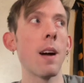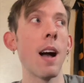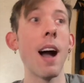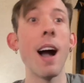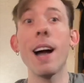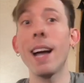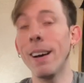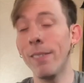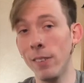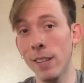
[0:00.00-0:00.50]

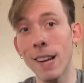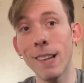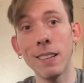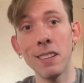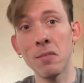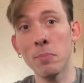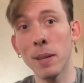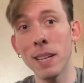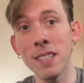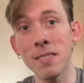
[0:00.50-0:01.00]
have a lot of
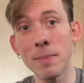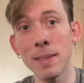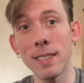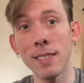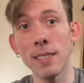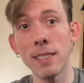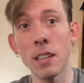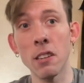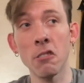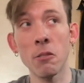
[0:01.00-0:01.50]
these
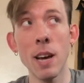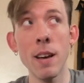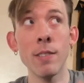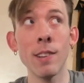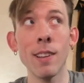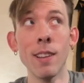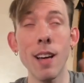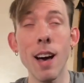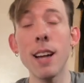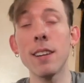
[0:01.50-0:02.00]
placements, and so I have a
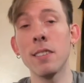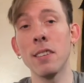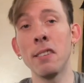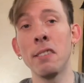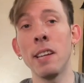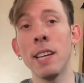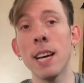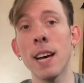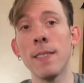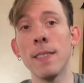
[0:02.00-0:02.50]
lot to
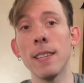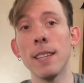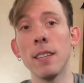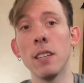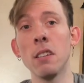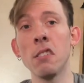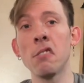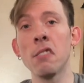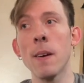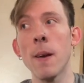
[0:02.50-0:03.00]
say on
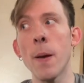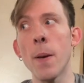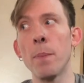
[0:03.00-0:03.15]
these.